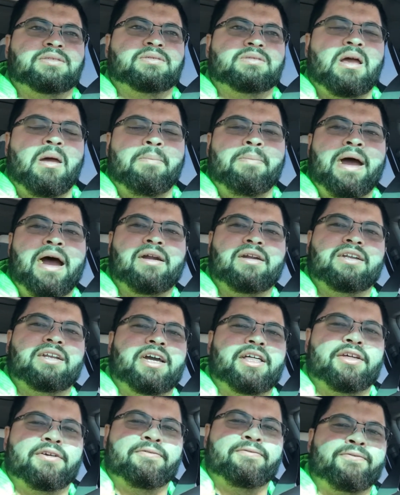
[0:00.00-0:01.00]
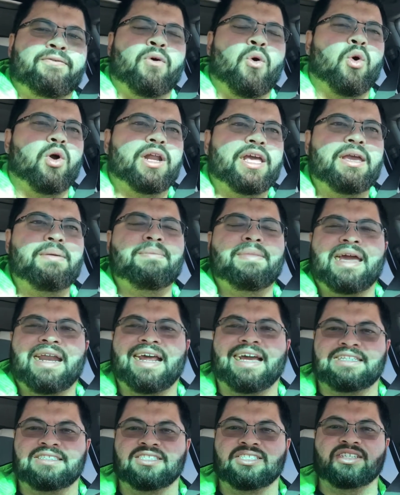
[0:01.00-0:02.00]
about another forty
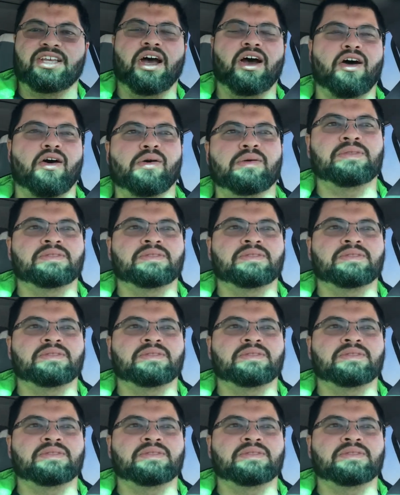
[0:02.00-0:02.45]
minutes, so